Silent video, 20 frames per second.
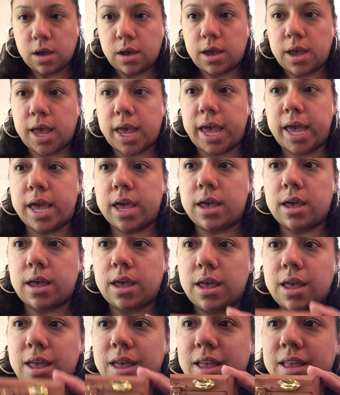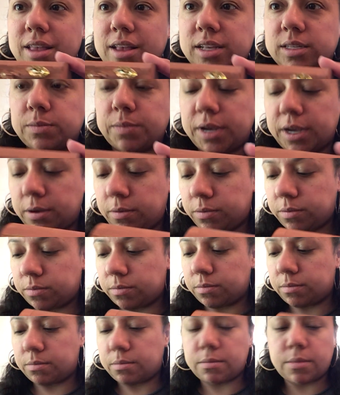Okay, it's
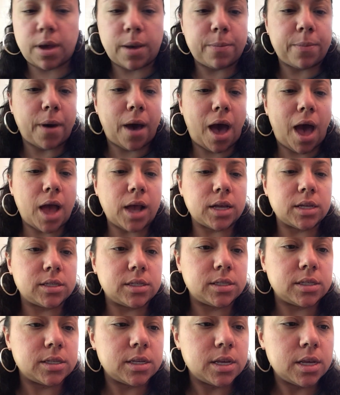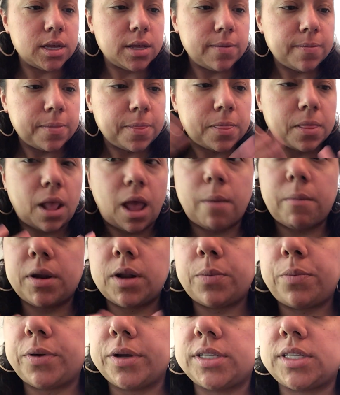my box. I'm going
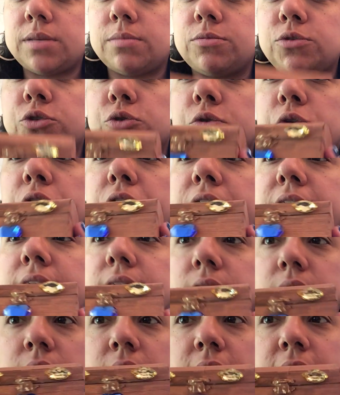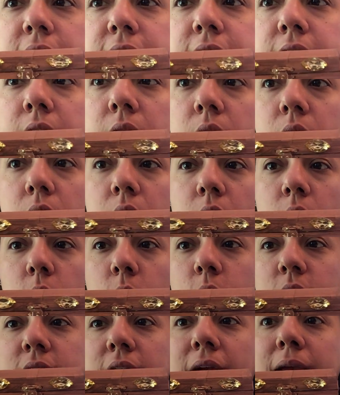to put some jewelry in here
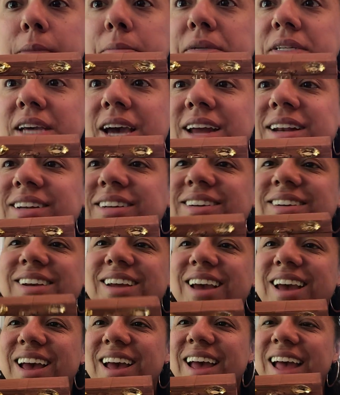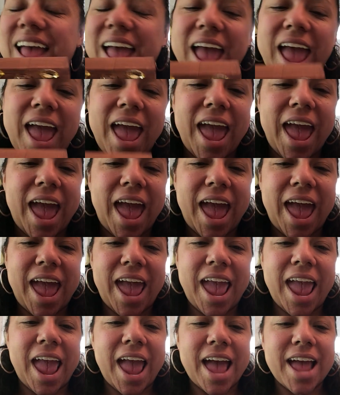when I am done.
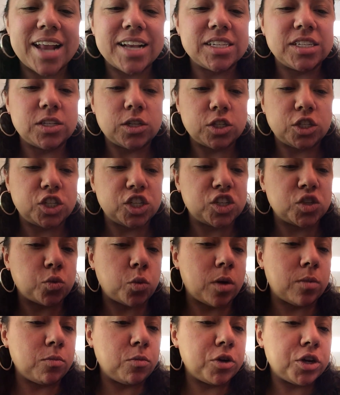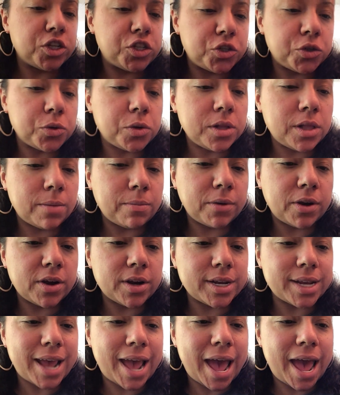And just one more jewel I'm
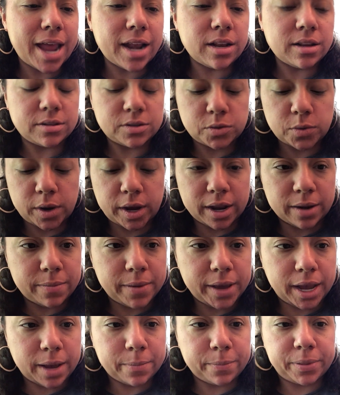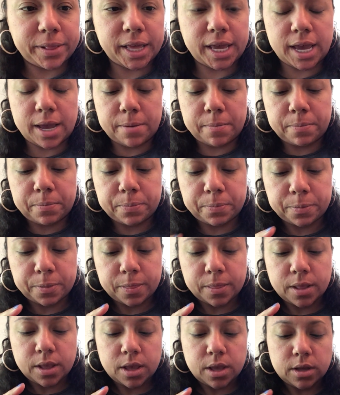going to add so it can be complete.
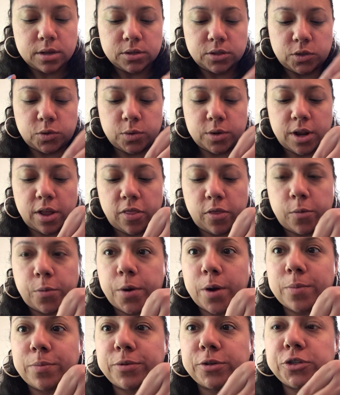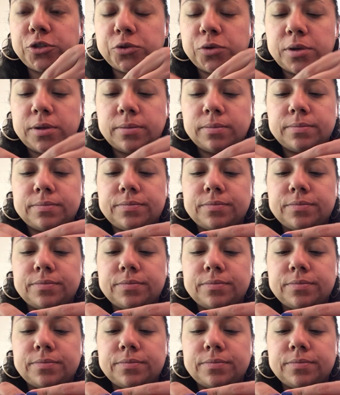So another purple jewel.